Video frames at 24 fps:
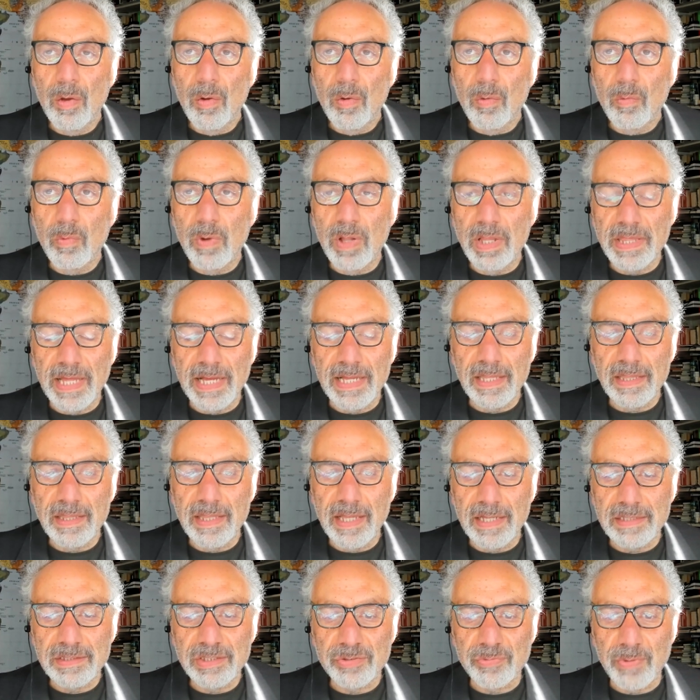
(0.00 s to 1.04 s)
Well,
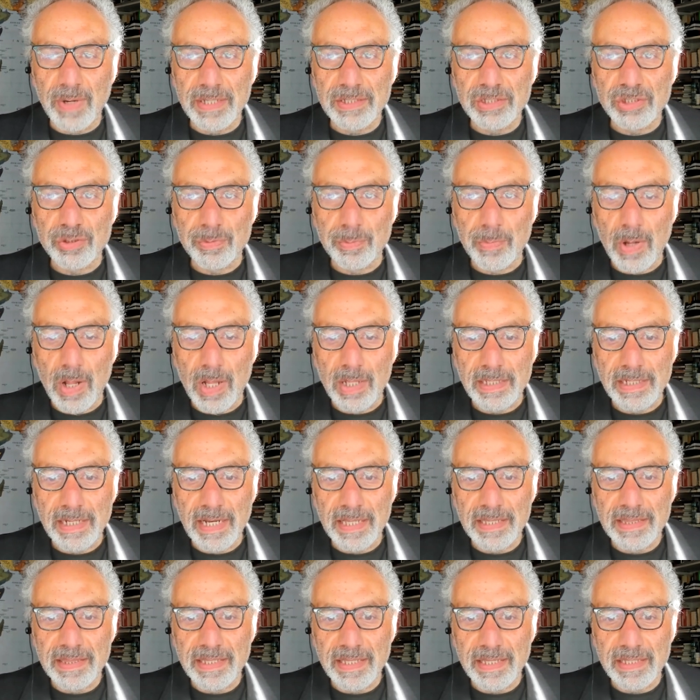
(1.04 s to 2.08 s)
that's right, Jamal. And
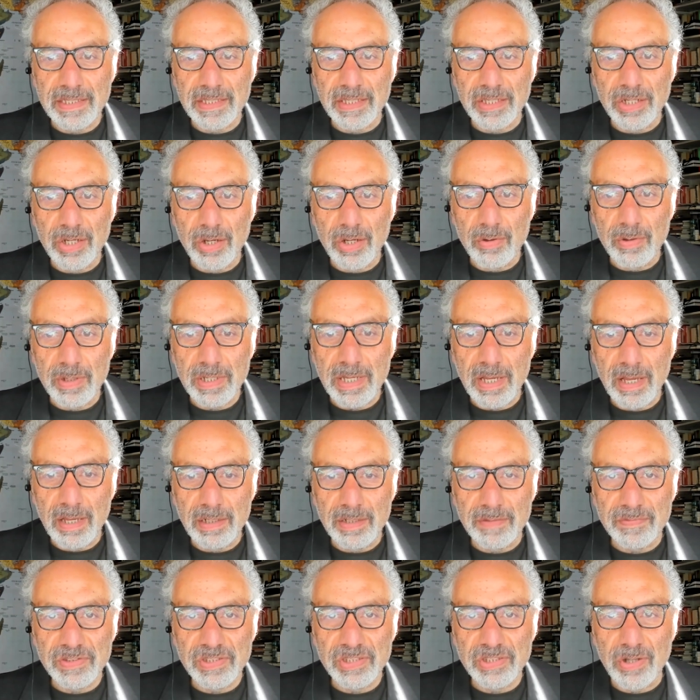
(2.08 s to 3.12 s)
I think, it kind
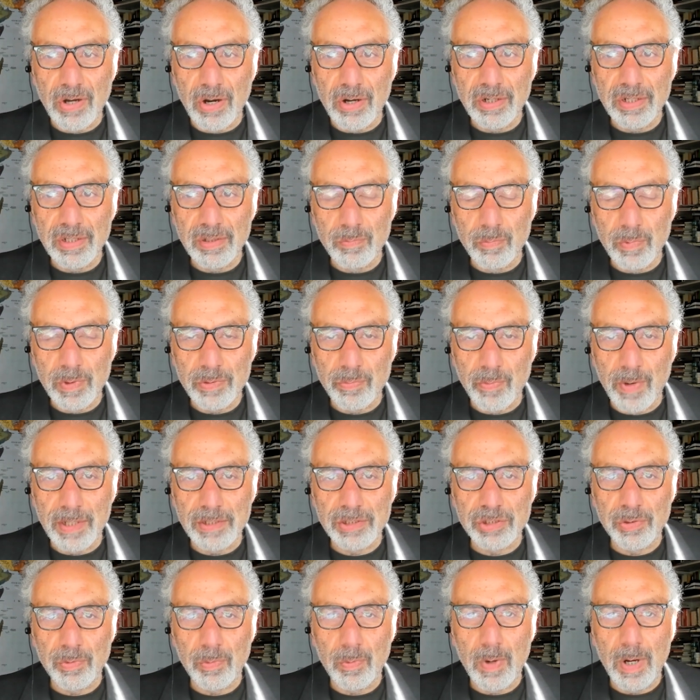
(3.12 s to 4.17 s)
of started with
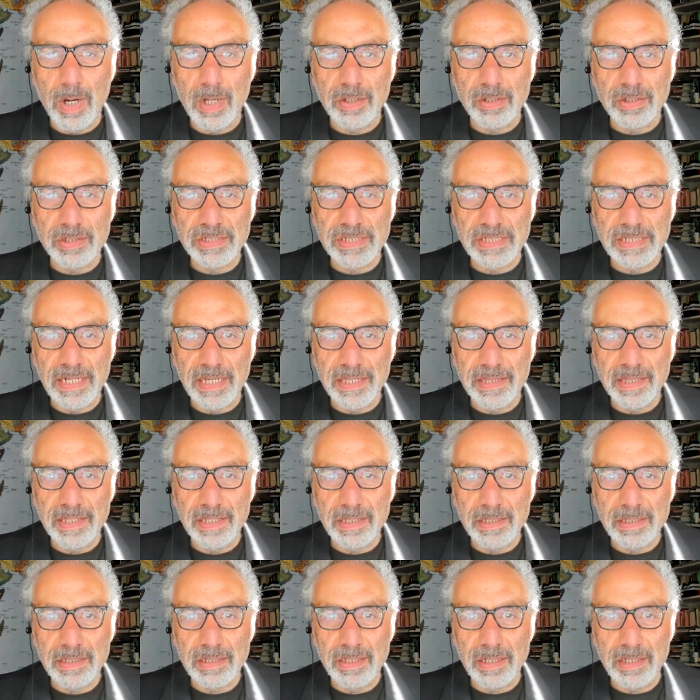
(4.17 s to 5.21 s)
Roger Waters. And I
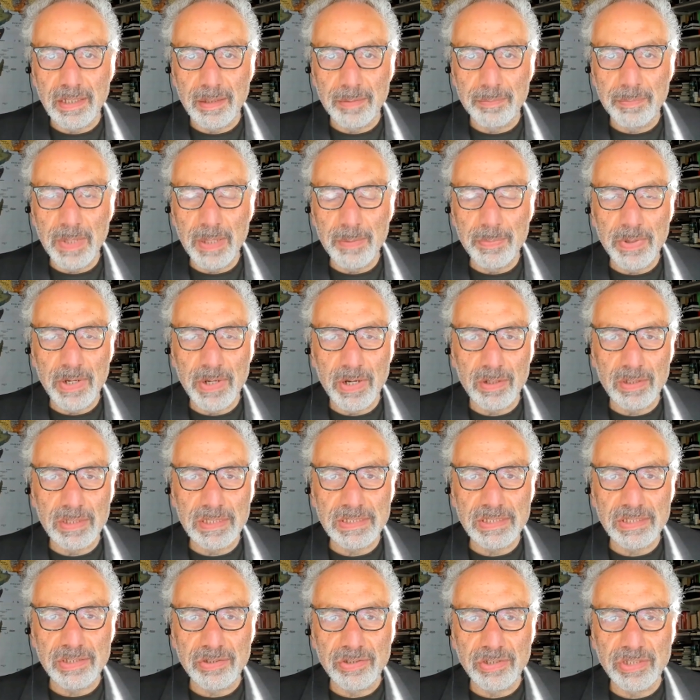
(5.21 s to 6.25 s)
think maybe our
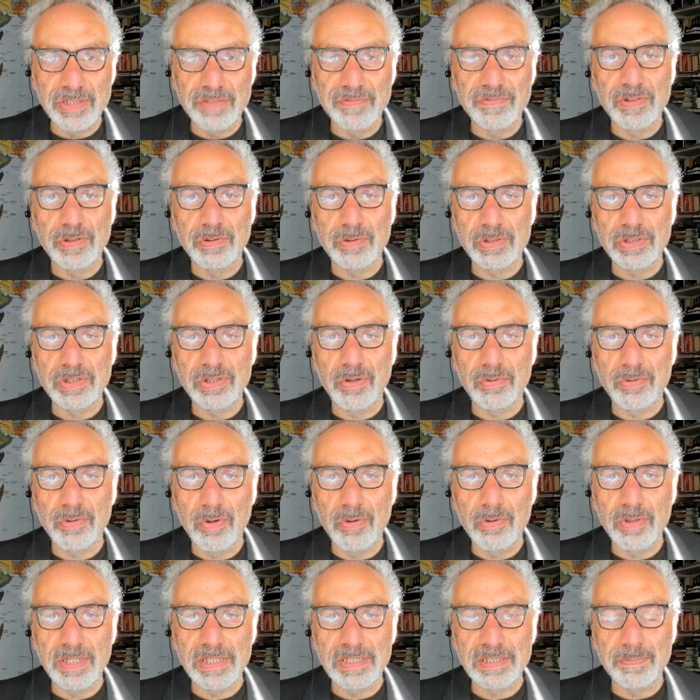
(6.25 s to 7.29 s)
listeners and viewers don't
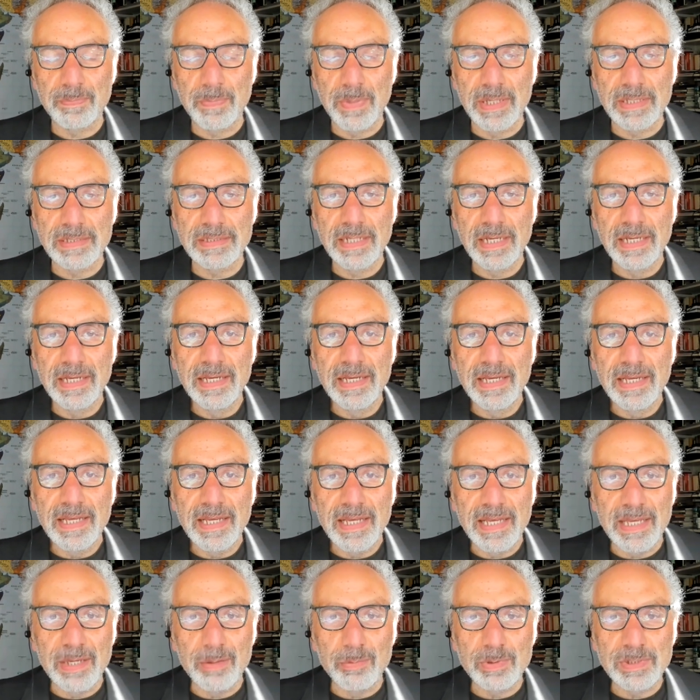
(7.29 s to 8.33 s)
know this, but
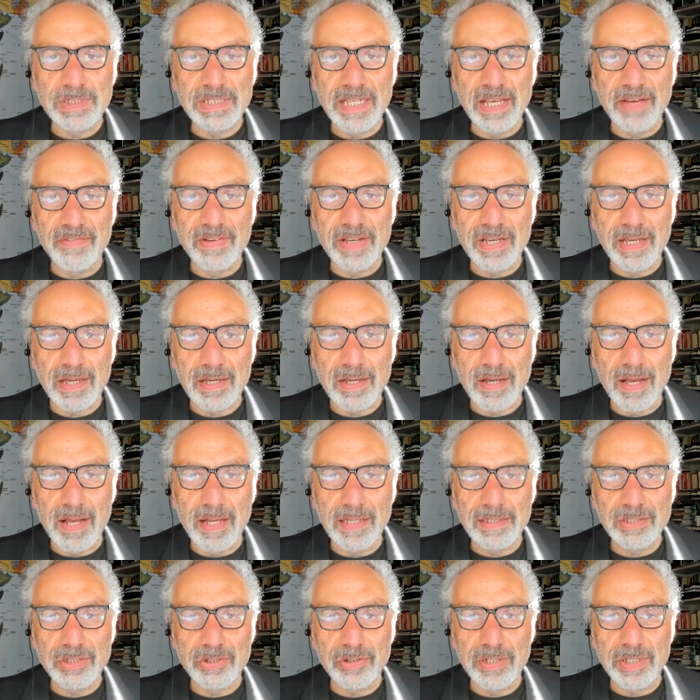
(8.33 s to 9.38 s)
he was giving a
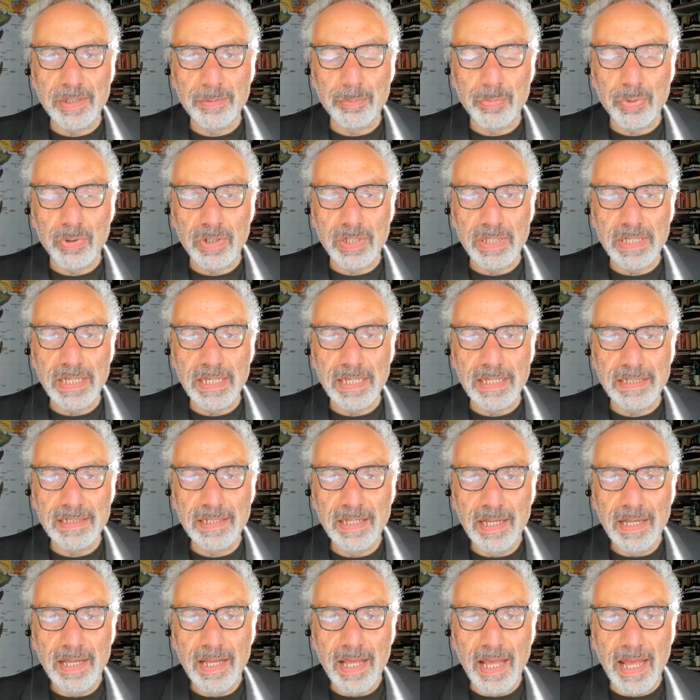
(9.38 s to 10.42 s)
concert in Berlin.
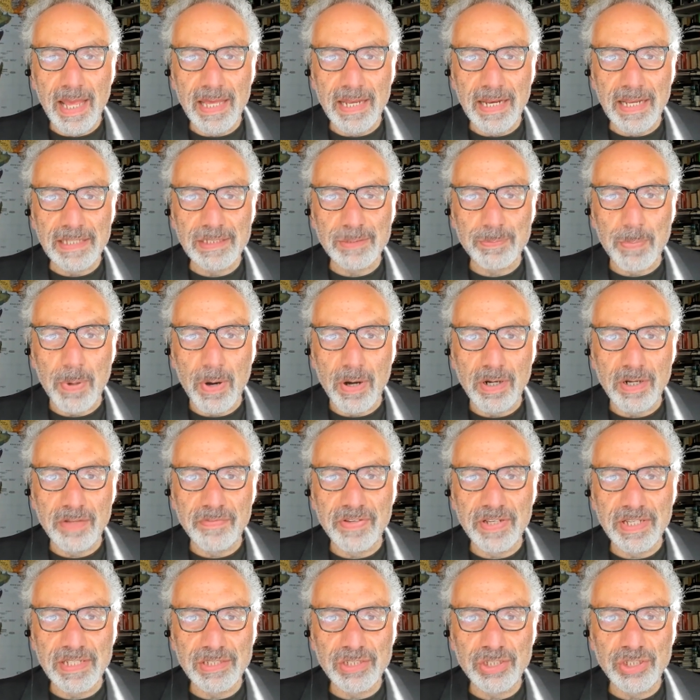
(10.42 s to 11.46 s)
And as part
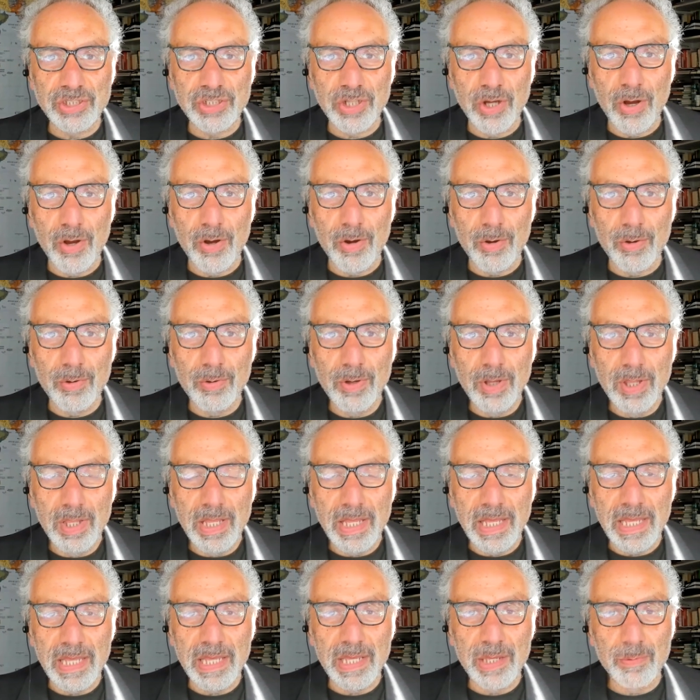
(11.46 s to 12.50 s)
of his show,
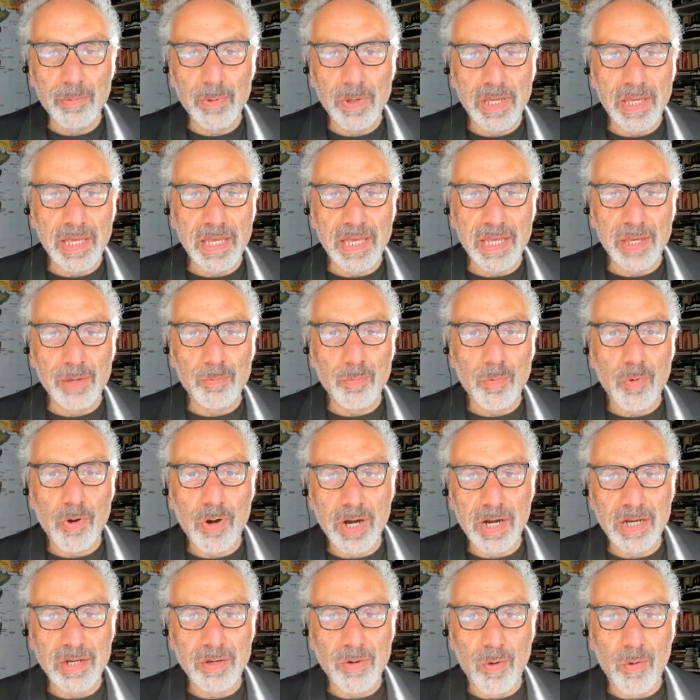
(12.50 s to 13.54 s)
he
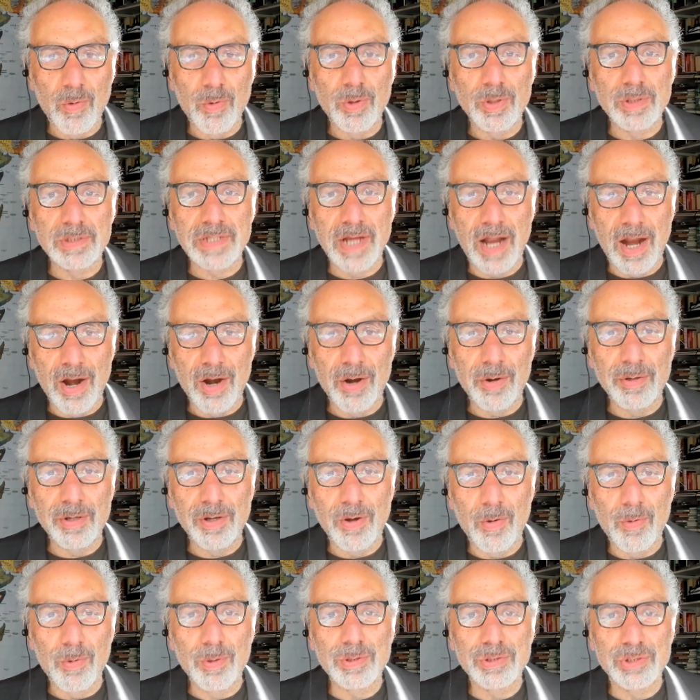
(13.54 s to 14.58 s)
wore an
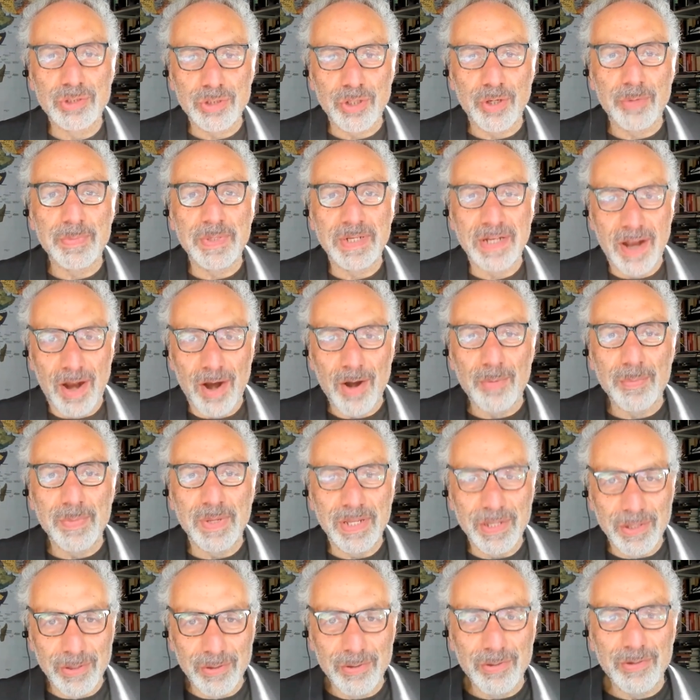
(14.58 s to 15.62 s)
old German army
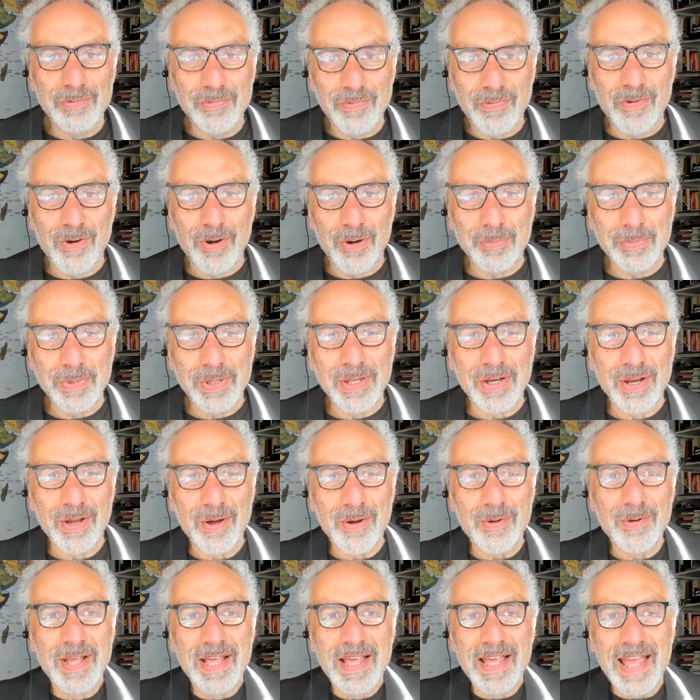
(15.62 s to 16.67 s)
uniform,
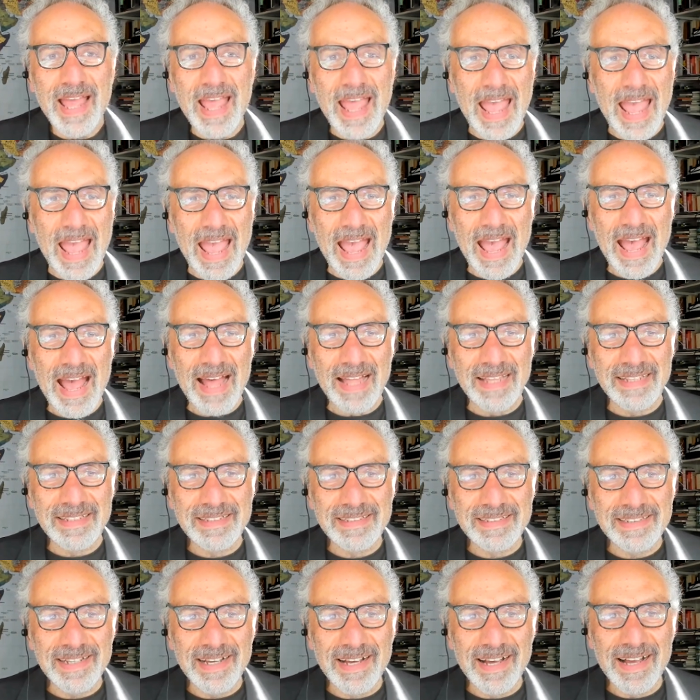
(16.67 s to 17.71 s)

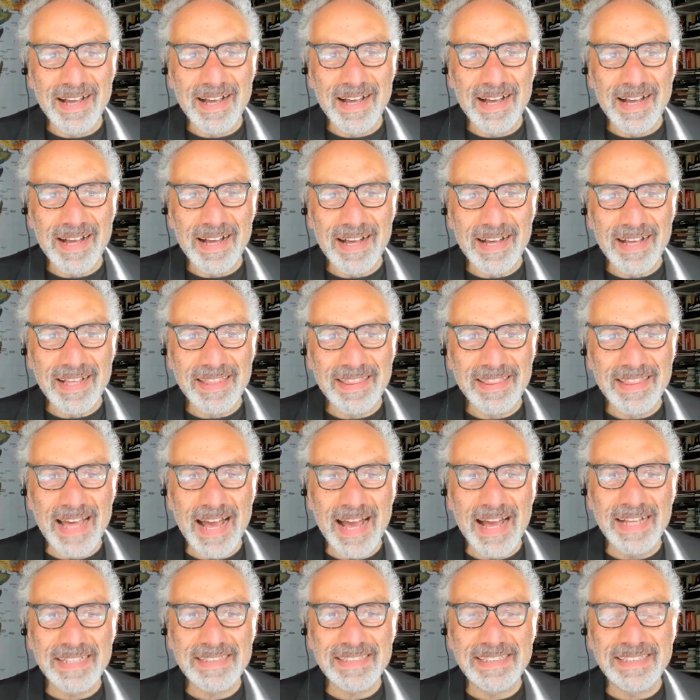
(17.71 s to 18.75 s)
and
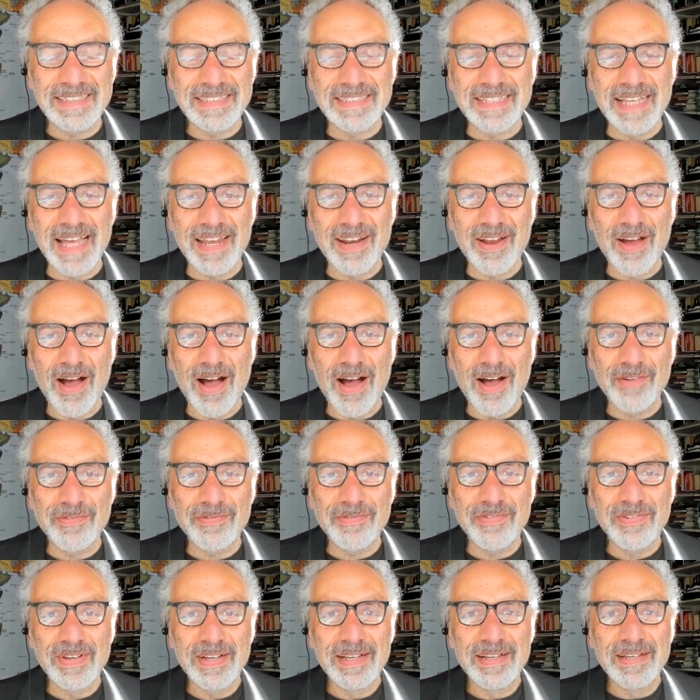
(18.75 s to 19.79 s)
that set off,